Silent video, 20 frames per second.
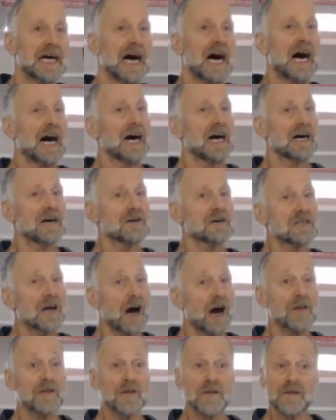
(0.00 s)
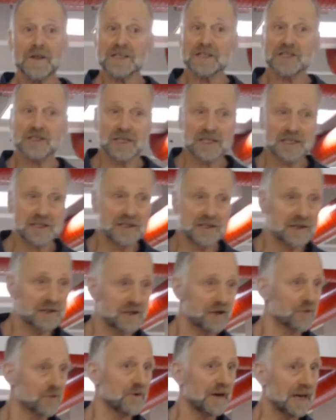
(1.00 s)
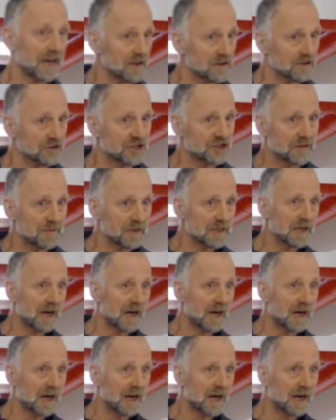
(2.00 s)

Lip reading: Other than just your regular gym